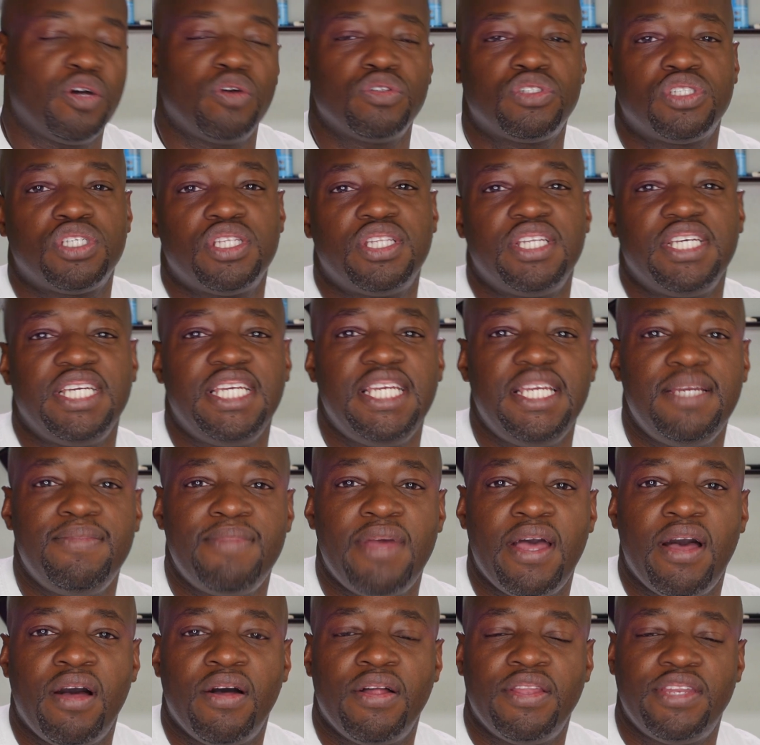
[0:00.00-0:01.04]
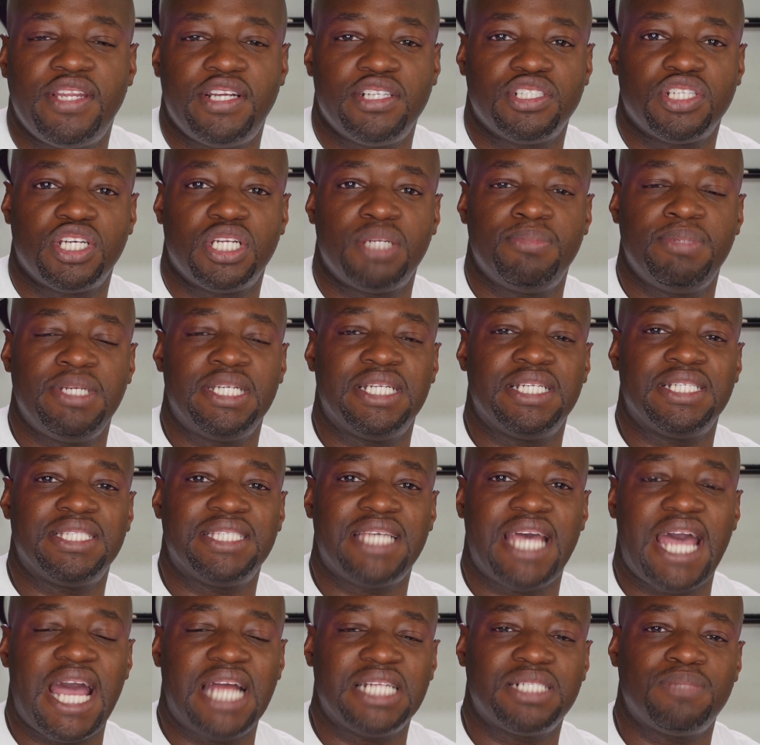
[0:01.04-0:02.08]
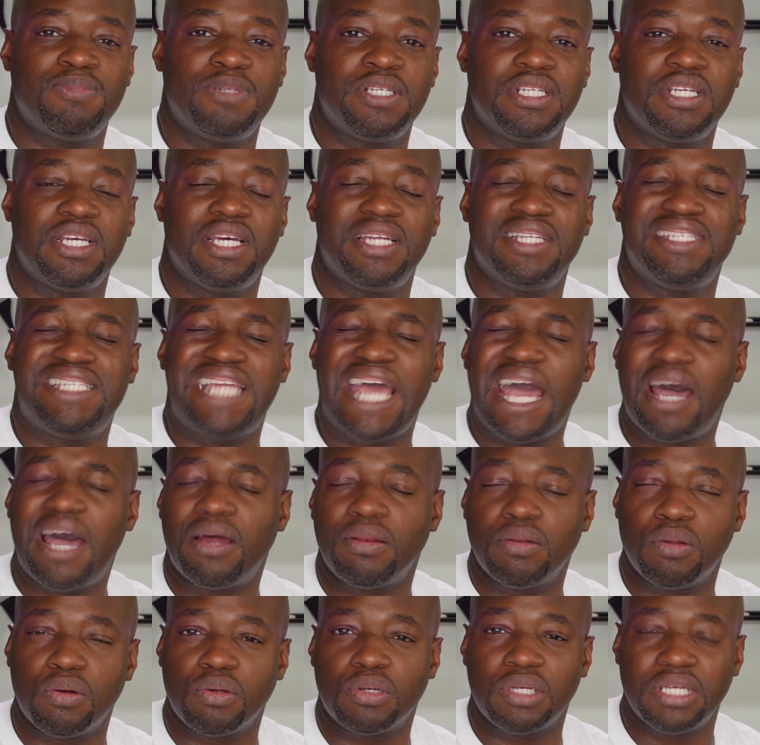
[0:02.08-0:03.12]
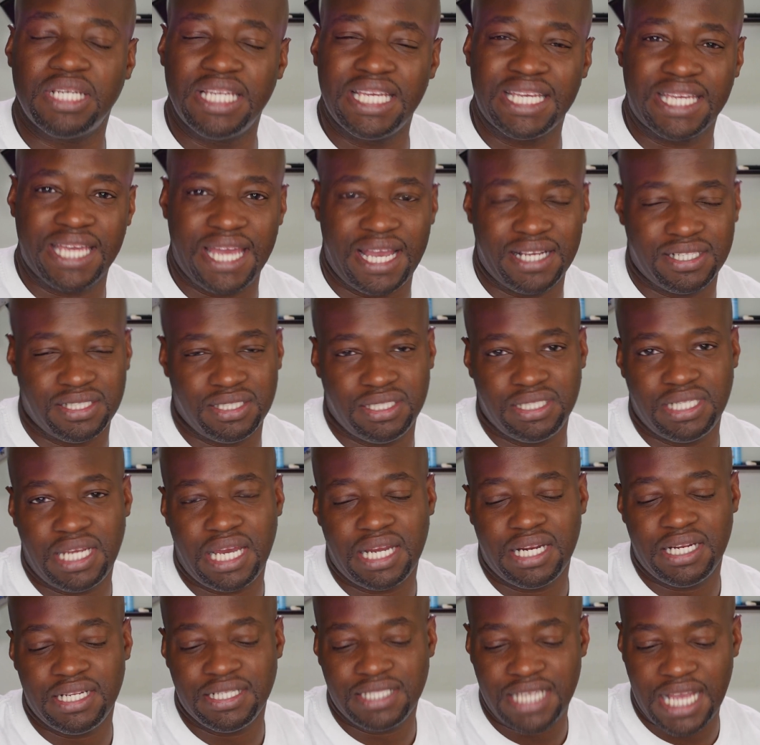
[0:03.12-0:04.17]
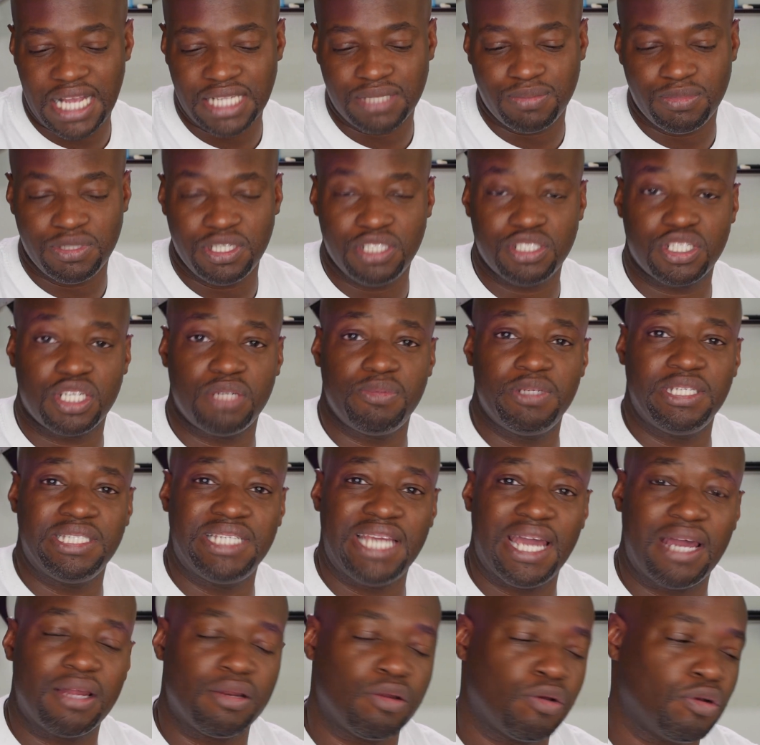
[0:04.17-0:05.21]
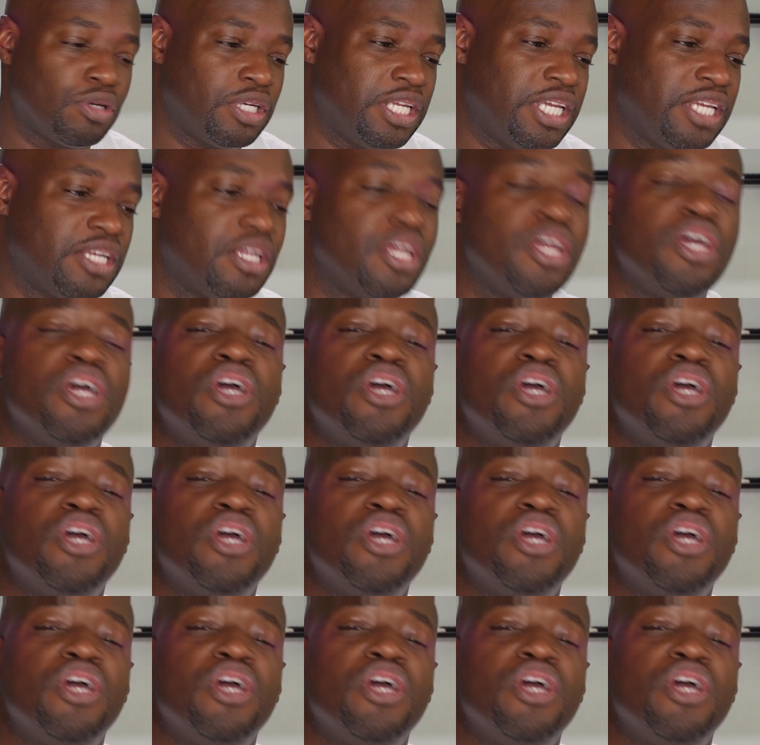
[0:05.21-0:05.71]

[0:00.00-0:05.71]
to the email, and there's going to be an attachment, a download link, actually, not an attachment. There's going to be a download link.